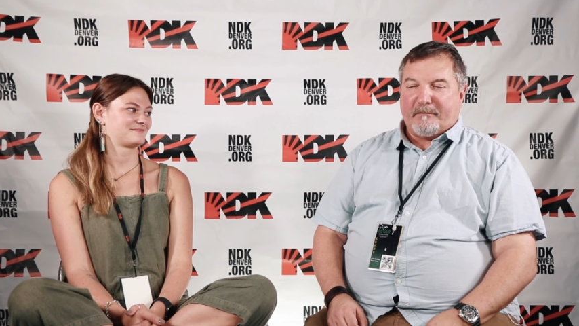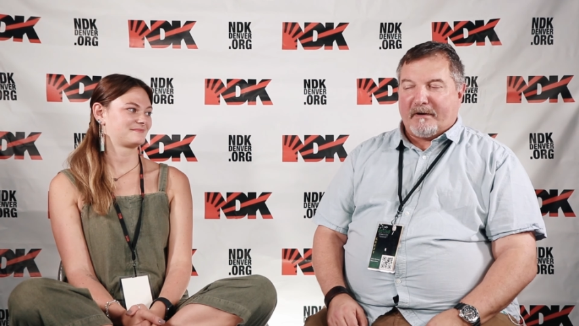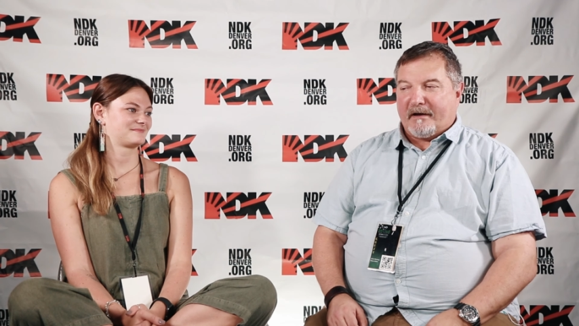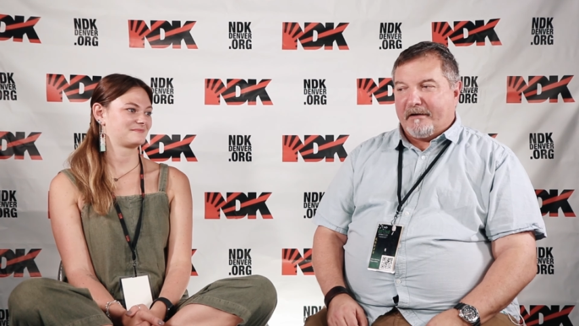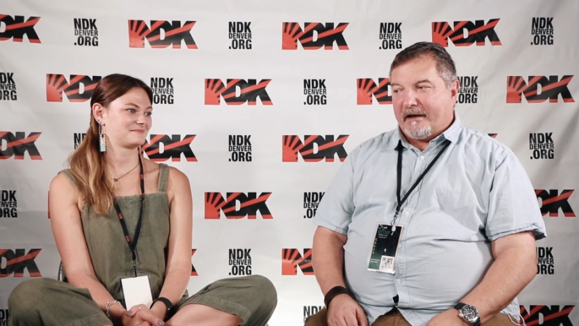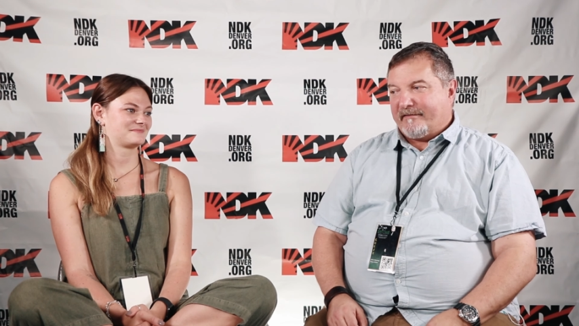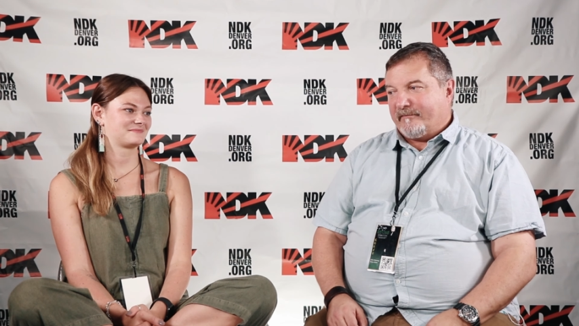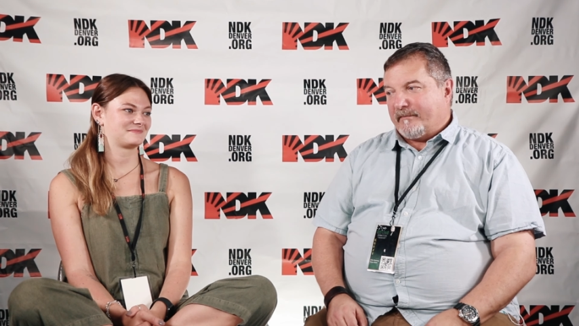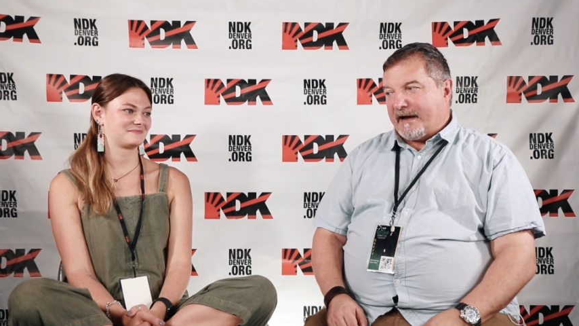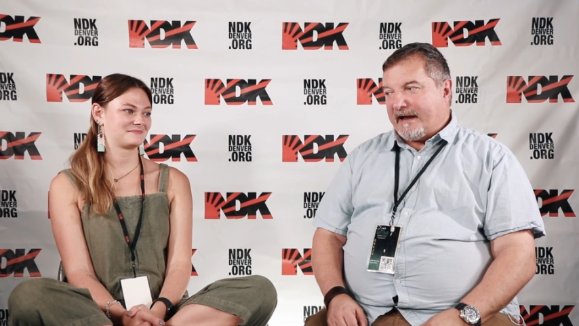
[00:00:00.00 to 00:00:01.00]
Speaker 1: None of
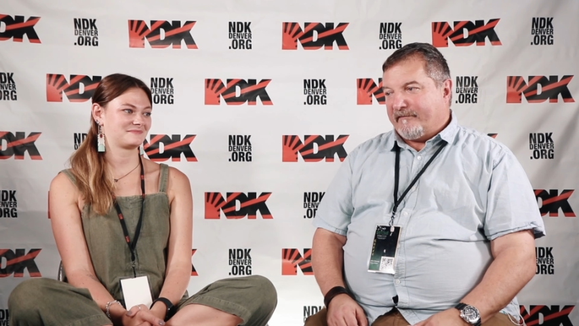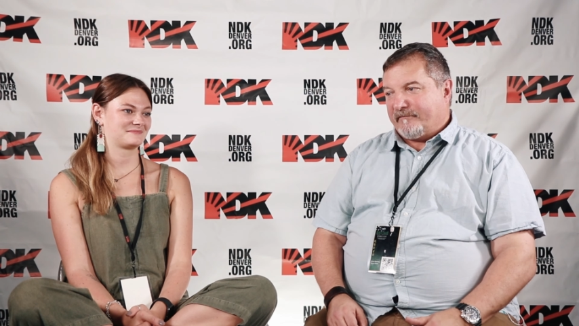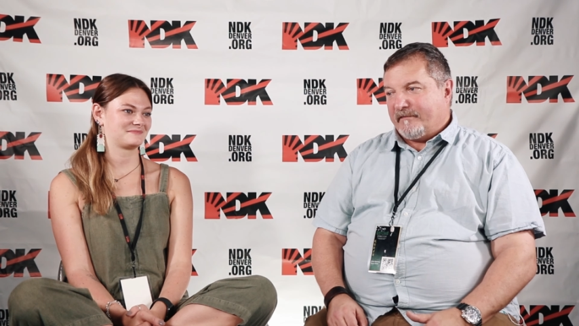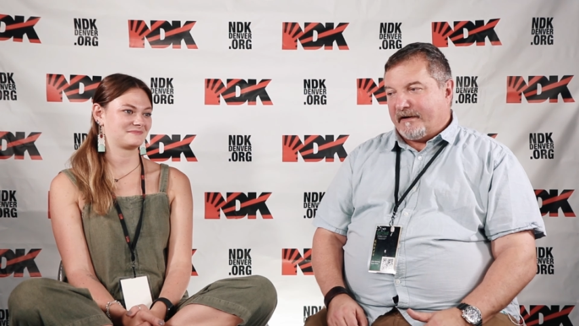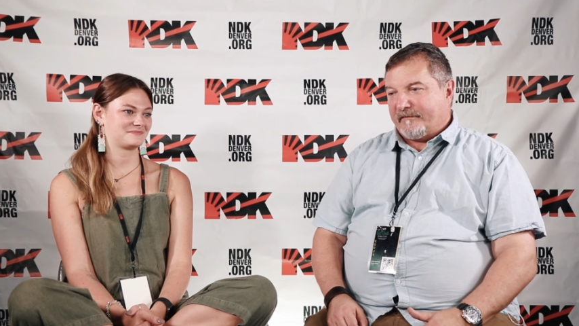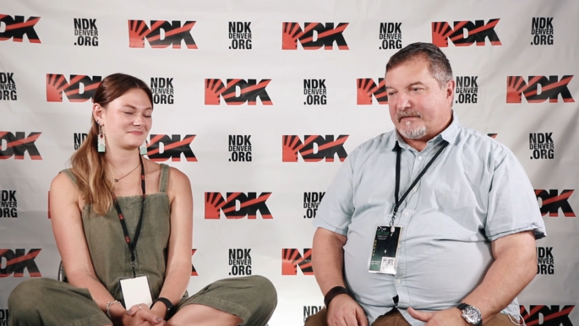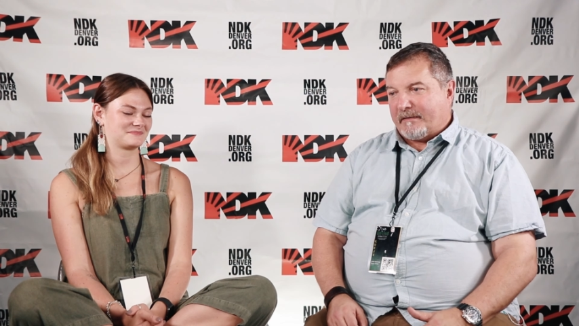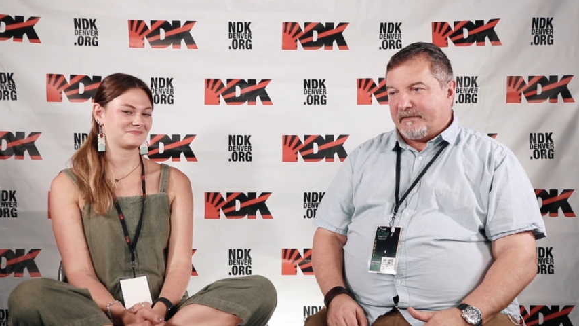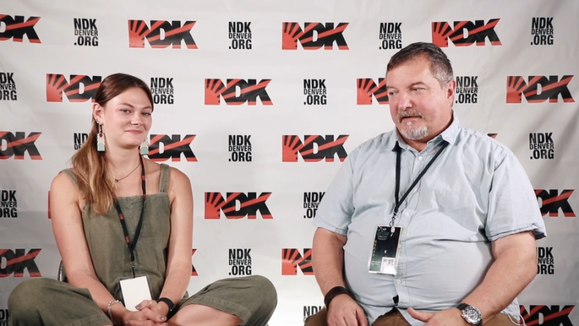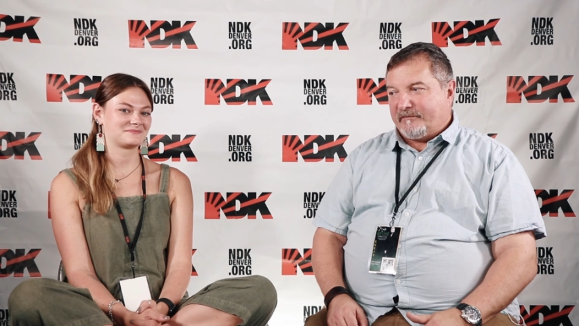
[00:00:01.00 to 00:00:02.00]
them I have enough time
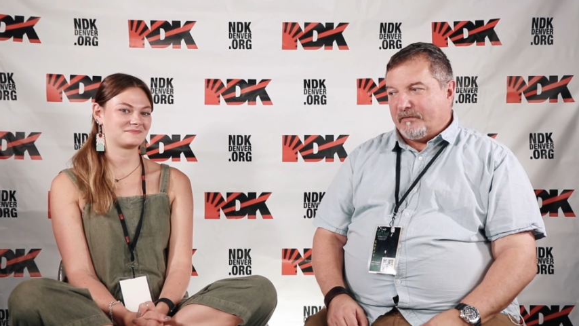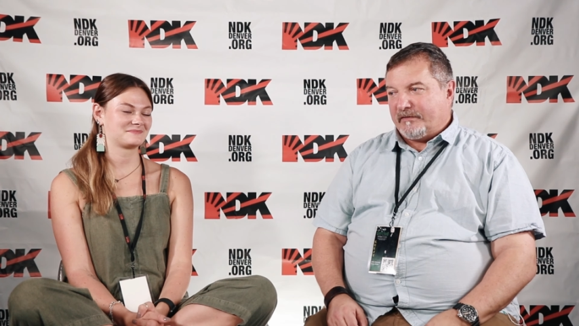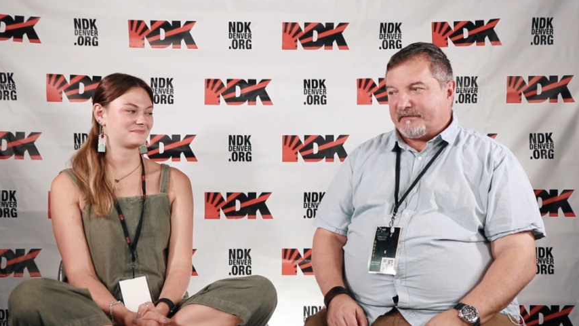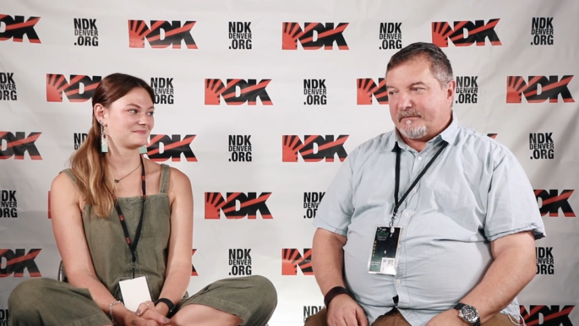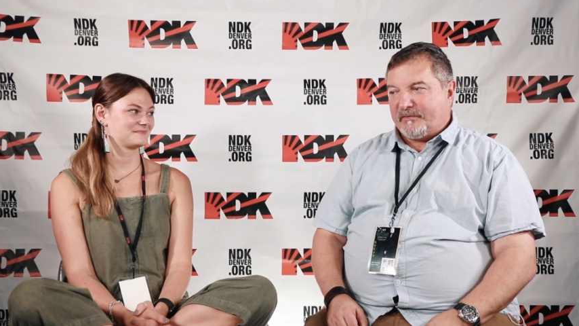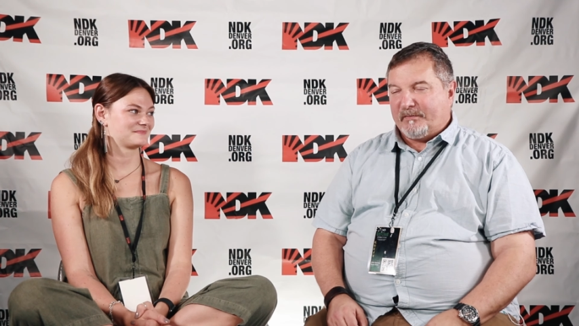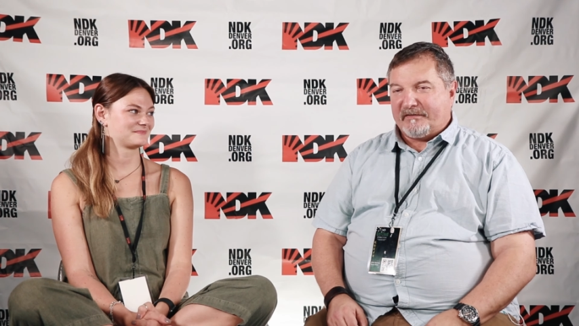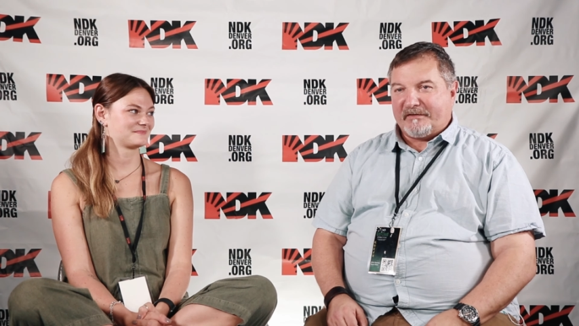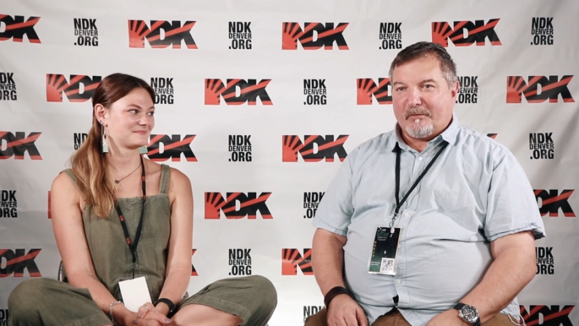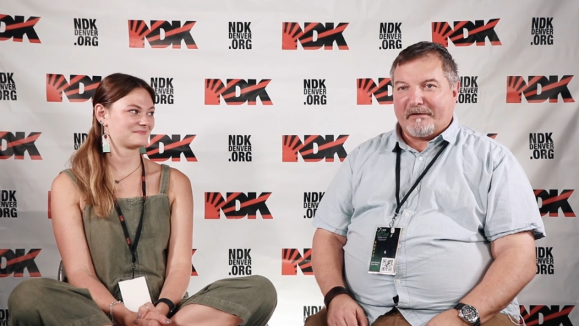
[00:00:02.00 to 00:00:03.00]
to give to because I'm too
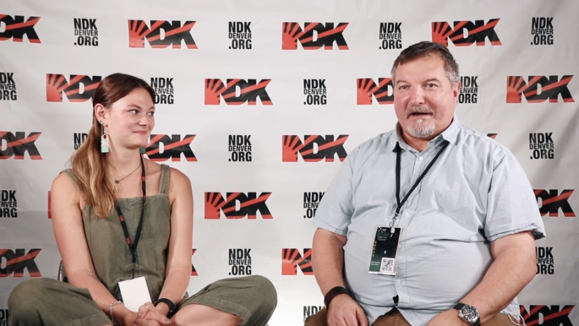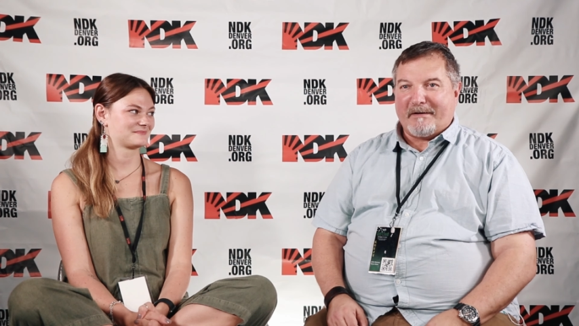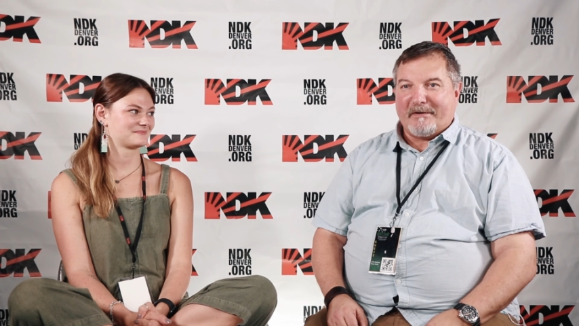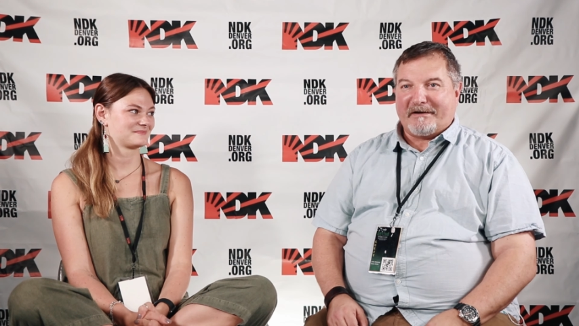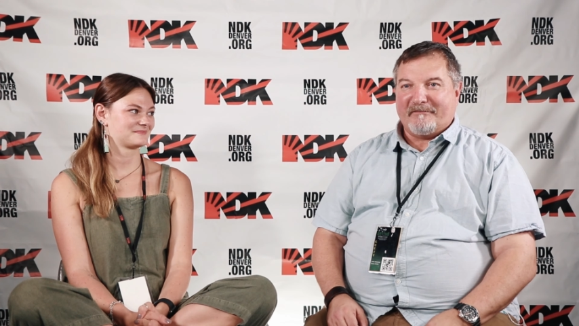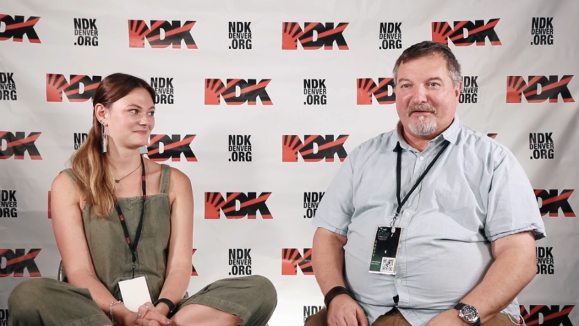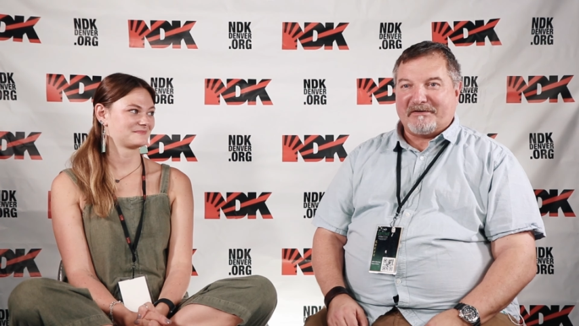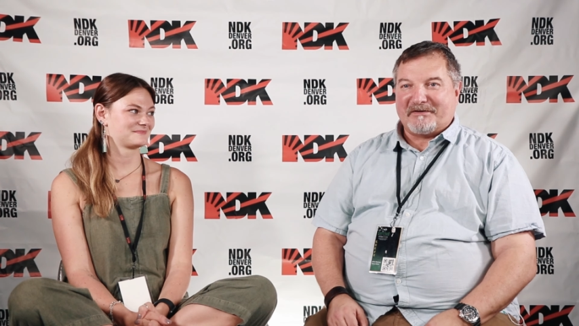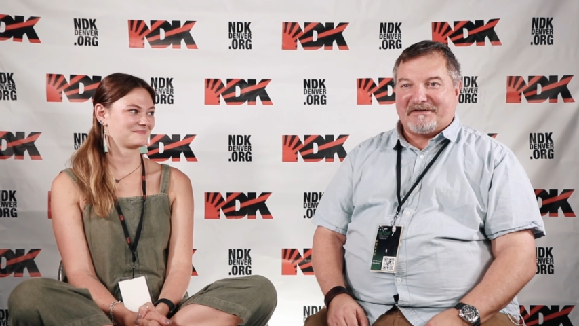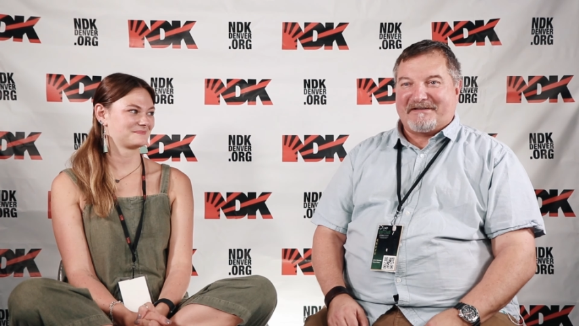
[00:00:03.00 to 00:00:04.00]
busy going to anime
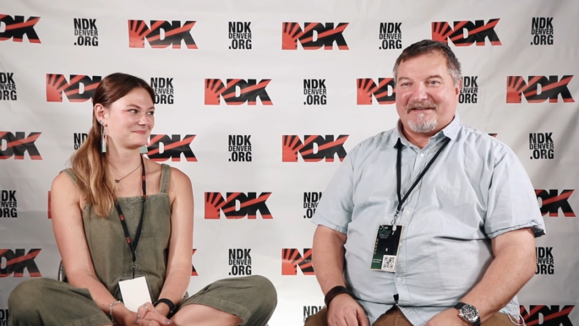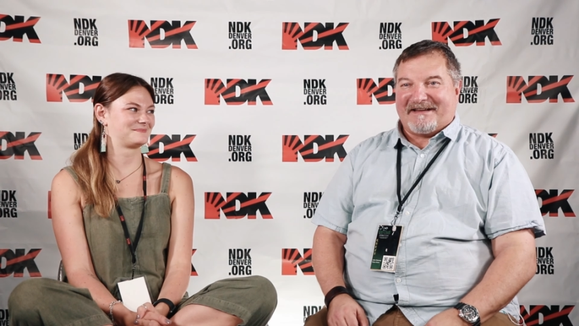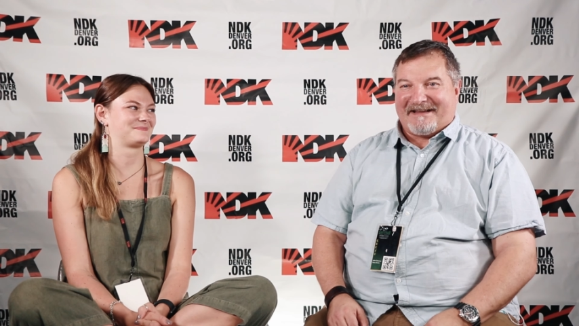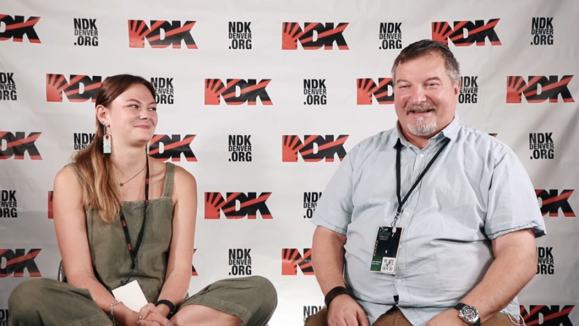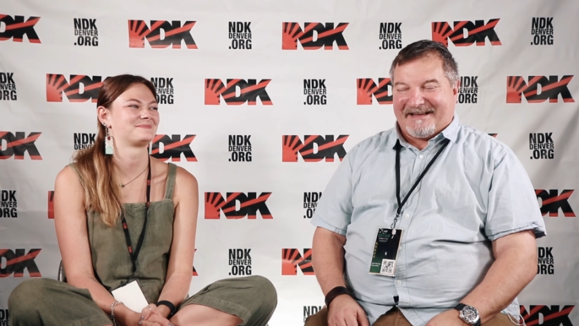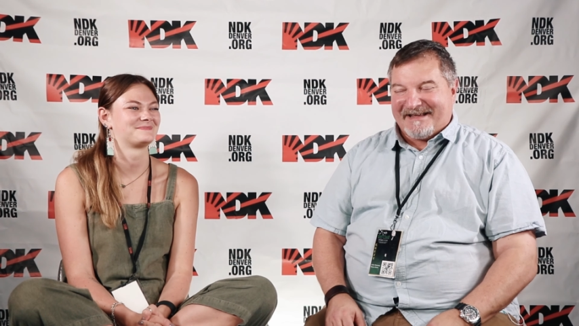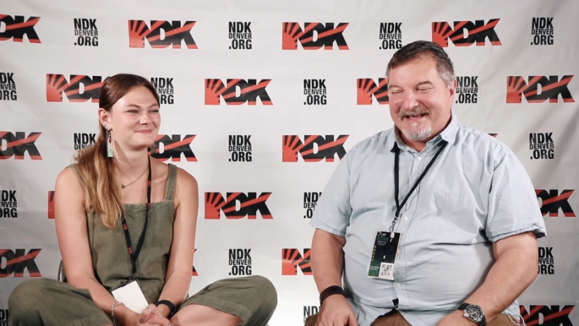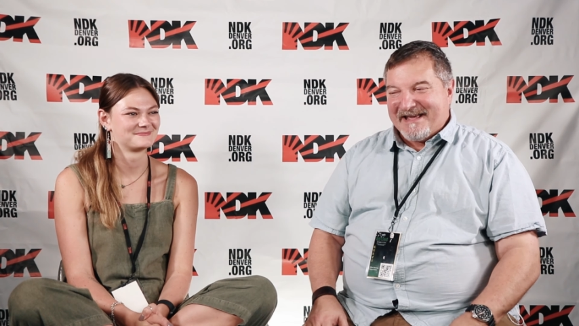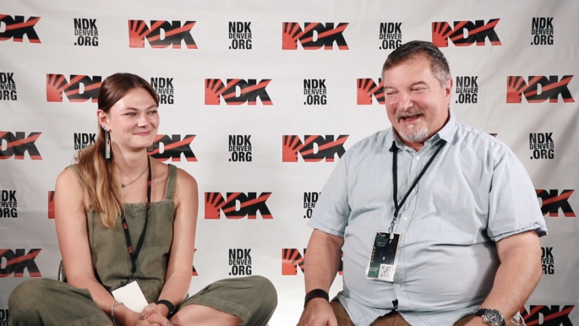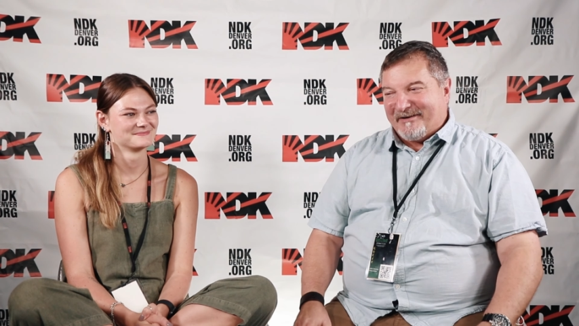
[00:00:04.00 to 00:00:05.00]
conventions
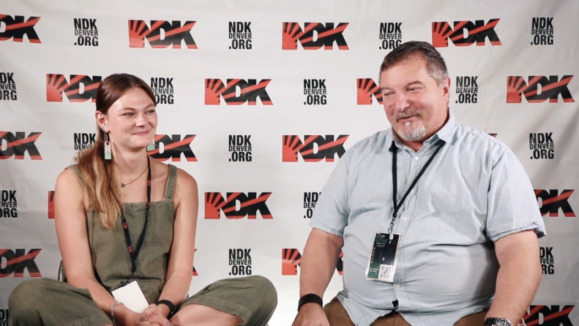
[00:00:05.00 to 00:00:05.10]
and